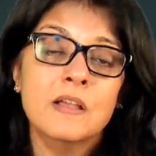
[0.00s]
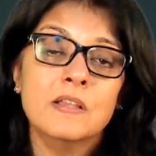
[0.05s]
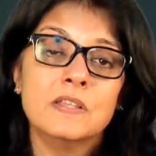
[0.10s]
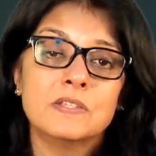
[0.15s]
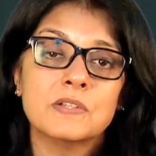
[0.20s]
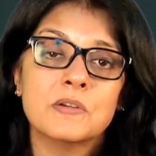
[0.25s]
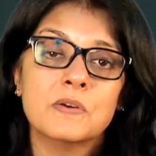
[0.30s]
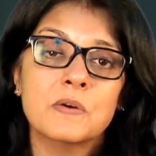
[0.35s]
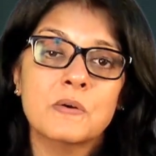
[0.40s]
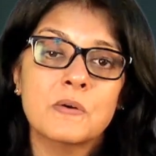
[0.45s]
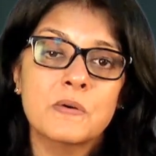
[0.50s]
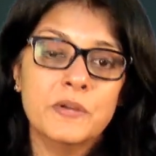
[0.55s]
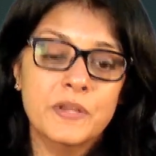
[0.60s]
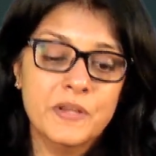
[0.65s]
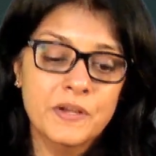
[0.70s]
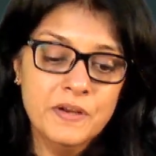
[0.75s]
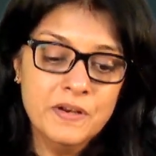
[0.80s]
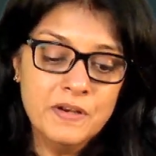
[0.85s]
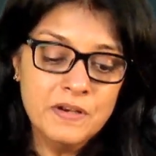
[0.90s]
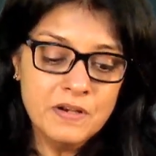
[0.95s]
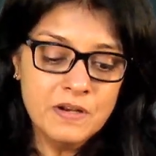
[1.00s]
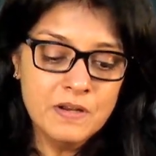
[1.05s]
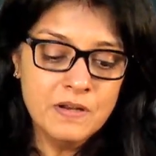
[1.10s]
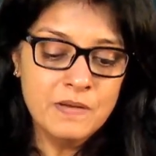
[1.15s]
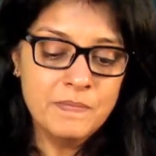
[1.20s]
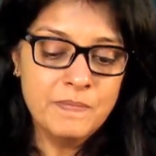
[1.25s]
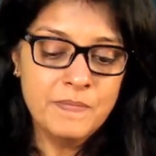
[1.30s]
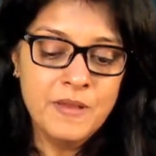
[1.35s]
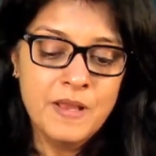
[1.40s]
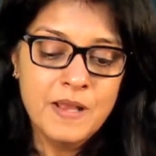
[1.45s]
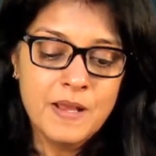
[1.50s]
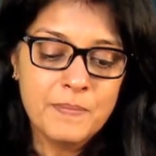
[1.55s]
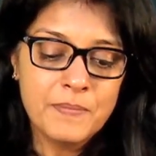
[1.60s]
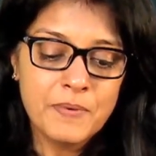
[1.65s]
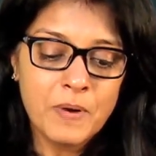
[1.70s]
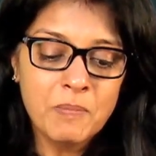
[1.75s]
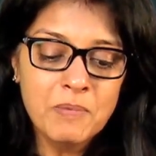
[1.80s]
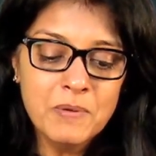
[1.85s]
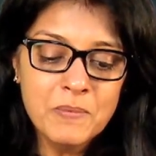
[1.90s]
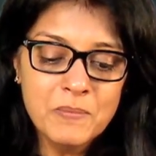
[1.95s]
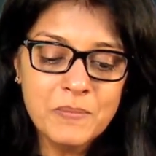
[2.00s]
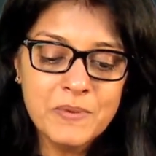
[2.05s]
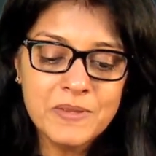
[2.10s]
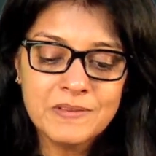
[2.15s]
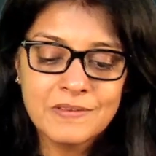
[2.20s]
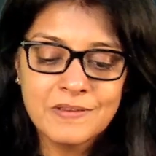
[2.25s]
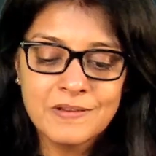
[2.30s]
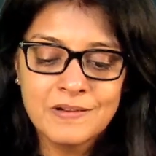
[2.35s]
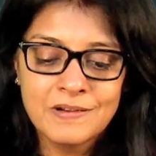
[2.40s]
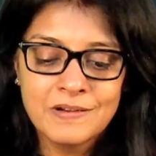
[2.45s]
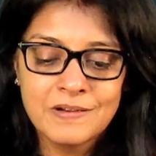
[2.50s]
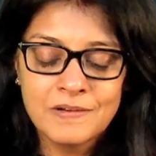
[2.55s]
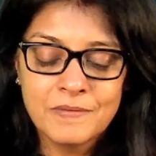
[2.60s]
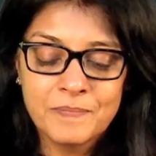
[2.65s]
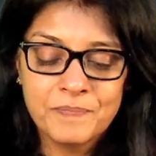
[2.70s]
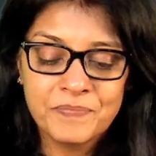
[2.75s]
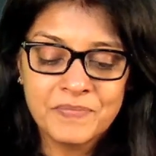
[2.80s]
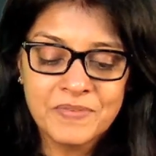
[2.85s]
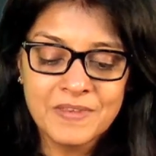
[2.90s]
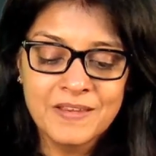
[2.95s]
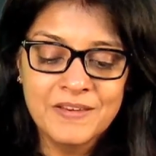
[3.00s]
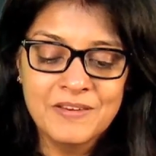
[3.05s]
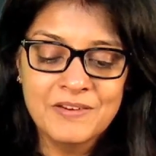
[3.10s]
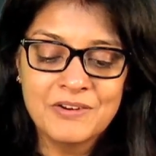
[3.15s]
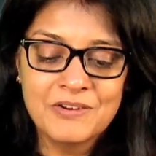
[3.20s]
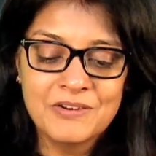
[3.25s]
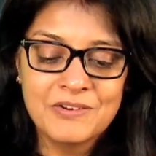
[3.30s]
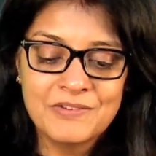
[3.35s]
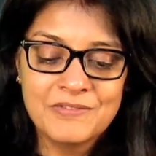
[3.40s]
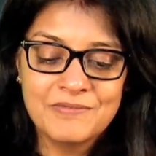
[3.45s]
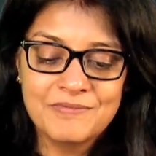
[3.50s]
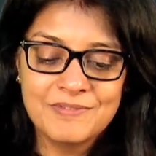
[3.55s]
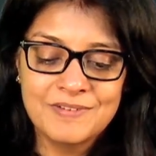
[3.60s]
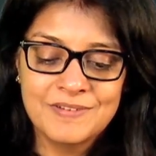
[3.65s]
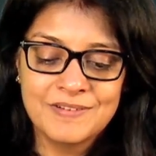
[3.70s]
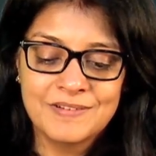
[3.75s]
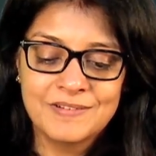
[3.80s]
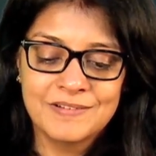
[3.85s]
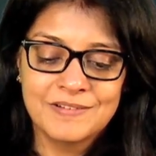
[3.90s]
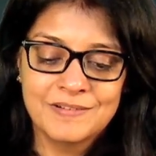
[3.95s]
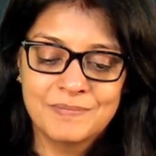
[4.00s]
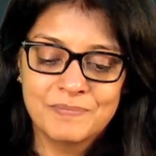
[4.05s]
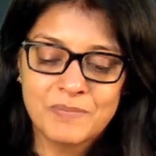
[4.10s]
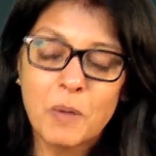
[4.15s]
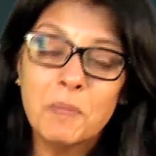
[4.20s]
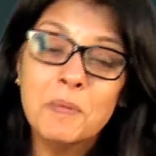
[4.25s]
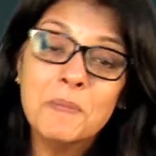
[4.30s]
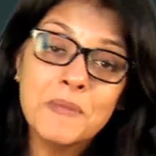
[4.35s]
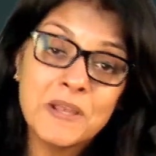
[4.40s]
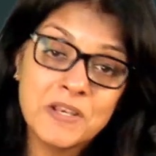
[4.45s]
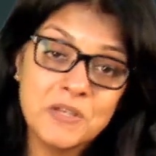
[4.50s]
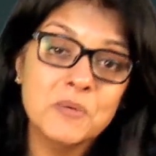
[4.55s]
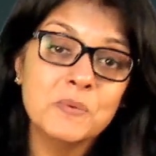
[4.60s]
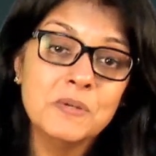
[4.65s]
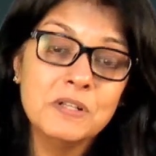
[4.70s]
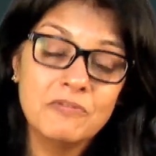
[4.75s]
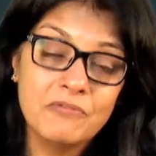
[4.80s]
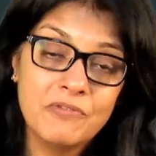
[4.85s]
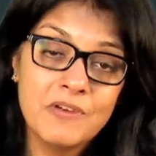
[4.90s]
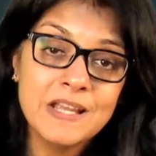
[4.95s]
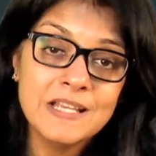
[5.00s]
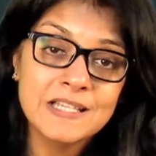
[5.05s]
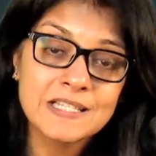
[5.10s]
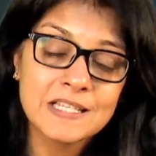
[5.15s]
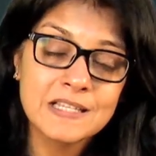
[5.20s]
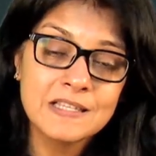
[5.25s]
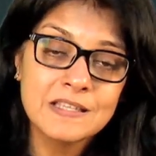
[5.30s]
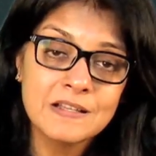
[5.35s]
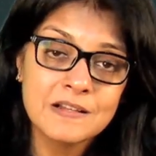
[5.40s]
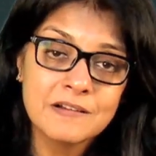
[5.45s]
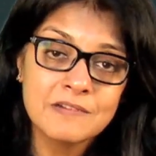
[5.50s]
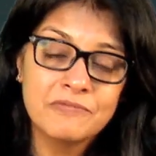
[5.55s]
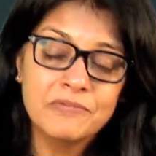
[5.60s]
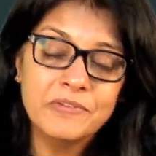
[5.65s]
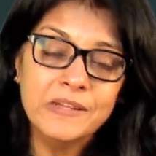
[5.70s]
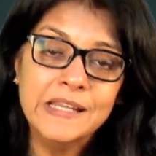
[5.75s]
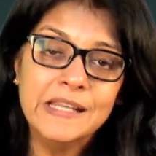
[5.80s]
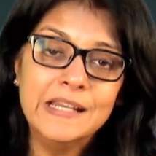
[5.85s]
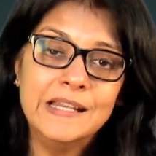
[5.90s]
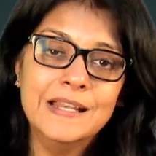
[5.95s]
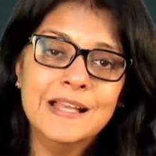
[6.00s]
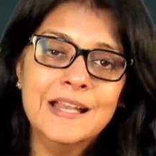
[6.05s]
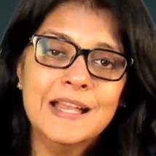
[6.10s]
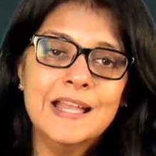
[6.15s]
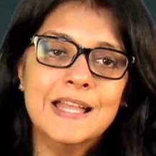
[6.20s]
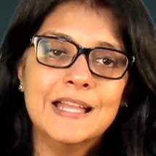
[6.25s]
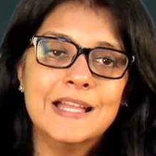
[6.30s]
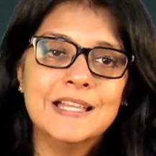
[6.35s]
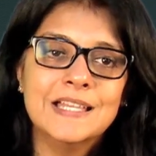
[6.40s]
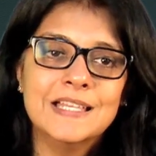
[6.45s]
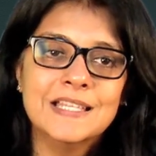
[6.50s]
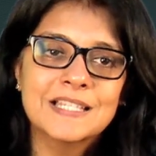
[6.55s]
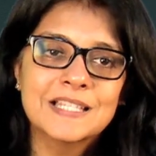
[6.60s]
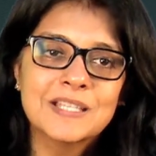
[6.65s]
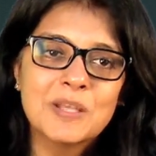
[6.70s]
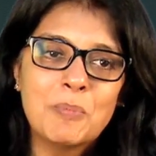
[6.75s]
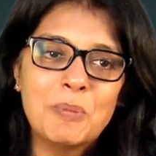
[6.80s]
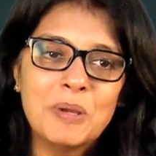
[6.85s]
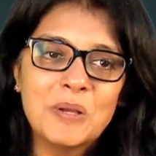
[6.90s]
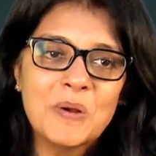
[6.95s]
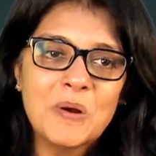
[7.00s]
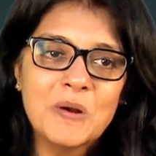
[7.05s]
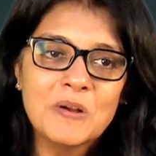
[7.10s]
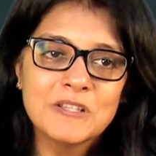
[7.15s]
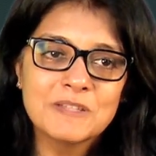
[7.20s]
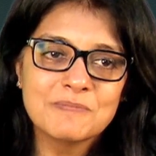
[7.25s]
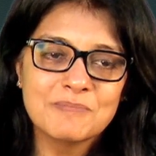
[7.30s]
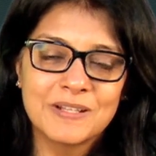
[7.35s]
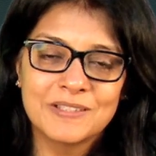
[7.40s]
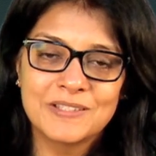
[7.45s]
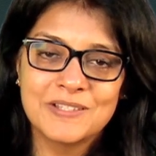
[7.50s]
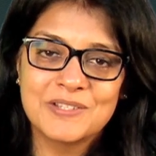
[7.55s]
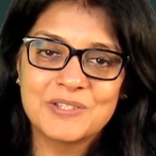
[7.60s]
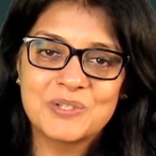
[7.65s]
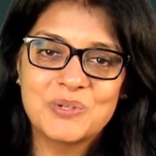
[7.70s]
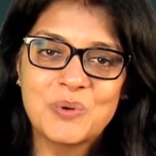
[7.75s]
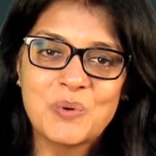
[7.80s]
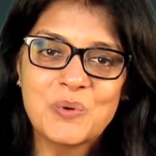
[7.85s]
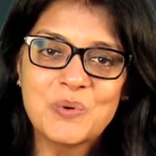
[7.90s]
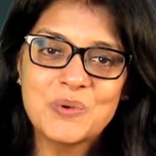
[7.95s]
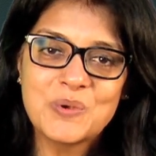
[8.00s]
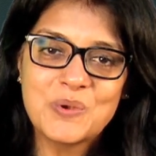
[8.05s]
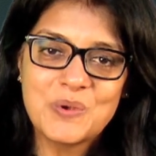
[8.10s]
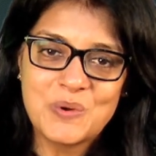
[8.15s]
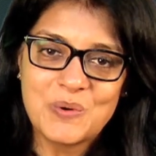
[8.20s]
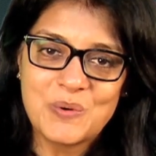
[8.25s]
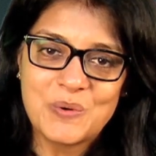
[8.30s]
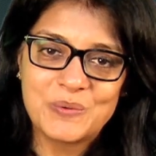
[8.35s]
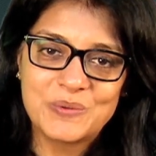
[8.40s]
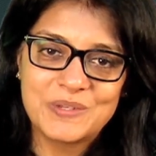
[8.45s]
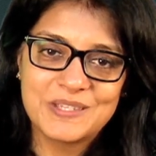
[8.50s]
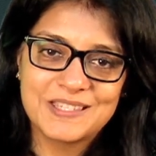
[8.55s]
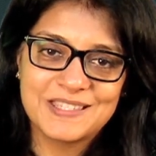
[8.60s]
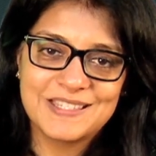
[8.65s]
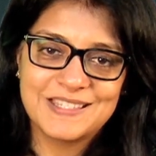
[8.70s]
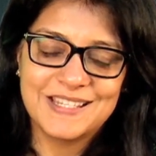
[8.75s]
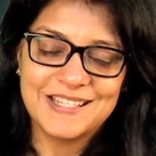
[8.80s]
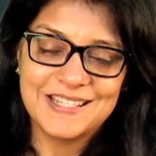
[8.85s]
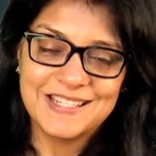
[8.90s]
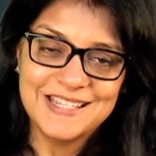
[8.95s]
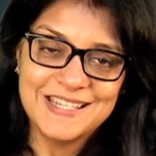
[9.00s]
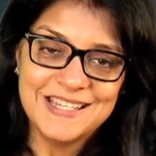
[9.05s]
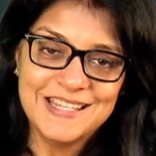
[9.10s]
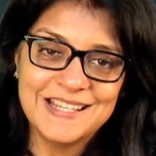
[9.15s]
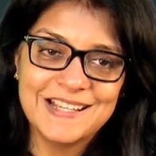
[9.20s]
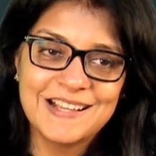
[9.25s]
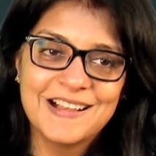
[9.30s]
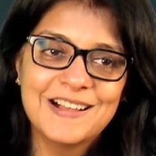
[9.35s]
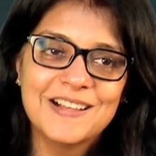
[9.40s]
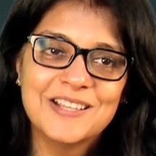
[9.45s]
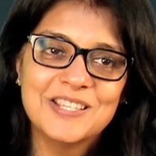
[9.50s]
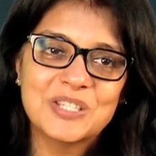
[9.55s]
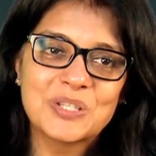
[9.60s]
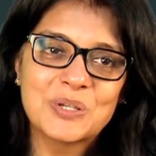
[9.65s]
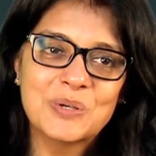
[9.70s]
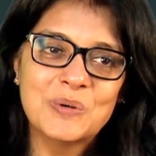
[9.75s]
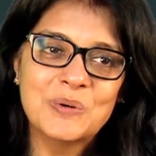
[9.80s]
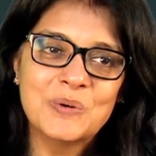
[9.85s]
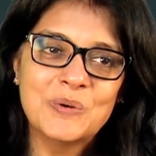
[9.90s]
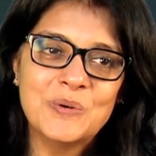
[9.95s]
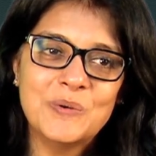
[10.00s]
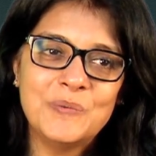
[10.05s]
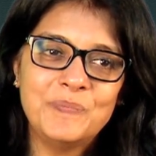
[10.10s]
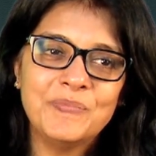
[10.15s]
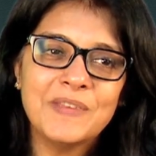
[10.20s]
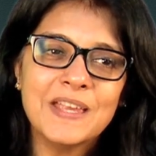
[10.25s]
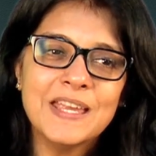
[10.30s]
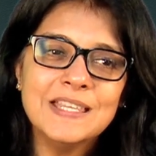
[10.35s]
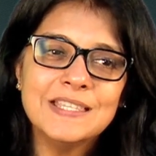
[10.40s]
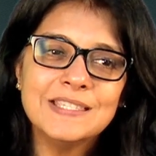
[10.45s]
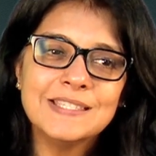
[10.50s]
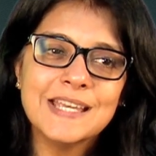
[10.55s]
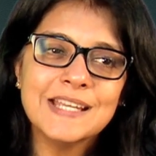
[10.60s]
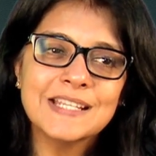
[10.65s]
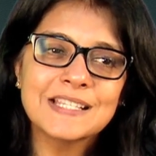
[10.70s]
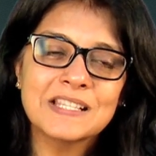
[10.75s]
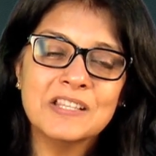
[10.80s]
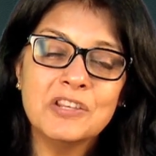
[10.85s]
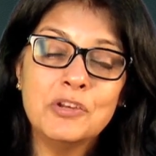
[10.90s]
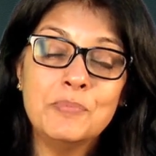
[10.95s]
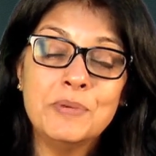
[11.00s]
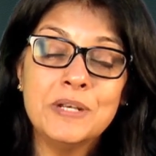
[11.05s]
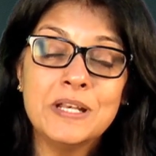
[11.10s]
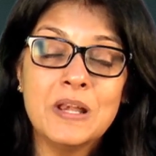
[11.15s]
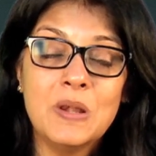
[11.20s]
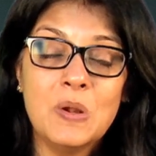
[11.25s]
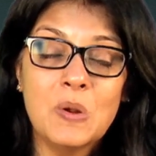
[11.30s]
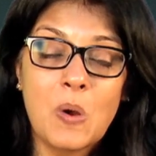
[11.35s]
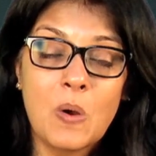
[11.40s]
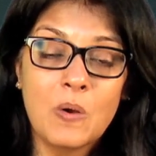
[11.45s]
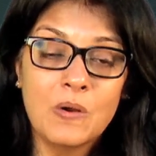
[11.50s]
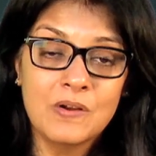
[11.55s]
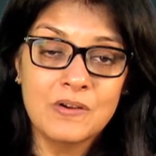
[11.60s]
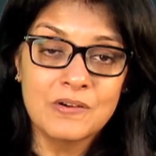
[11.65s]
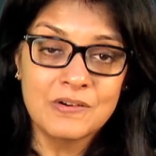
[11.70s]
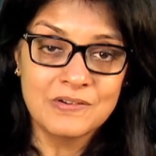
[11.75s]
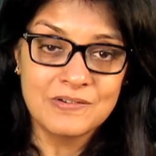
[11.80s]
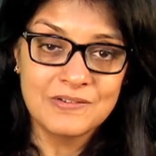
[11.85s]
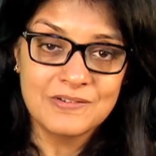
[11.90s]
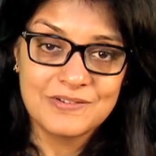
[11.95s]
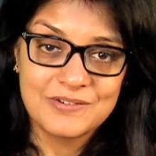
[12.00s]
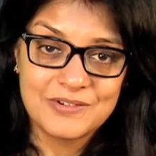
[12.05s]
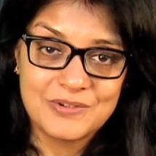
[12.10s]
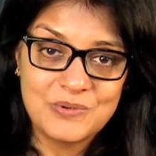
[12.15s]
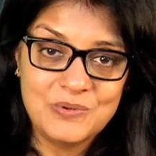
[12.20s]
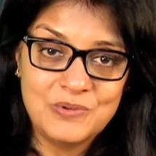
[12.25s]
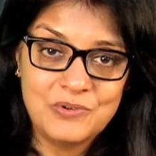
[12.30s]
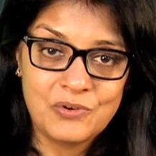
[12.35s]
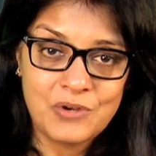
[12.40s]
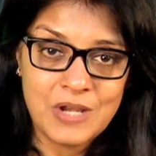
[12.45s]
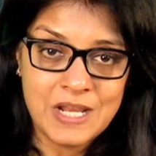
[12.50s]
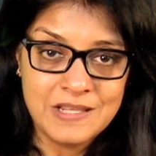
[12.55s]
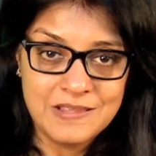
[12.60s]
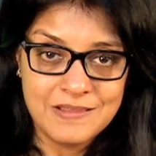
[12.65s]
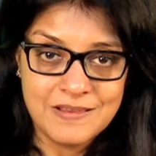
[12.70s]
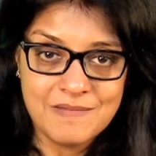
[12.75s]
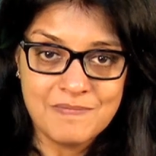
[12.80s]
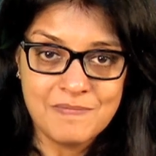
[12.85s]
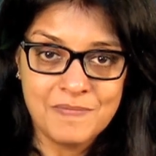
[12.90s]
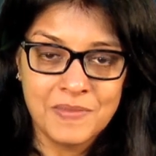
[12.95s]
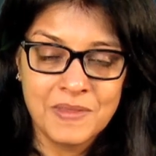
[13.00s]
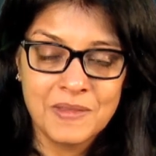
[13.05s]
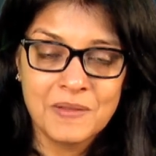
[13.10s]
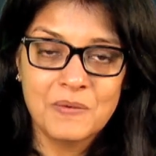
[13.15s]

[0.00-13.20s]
So here problem with problem that you will face in the field is because mothers do not know this technique. So it takes a little bit longer to train them.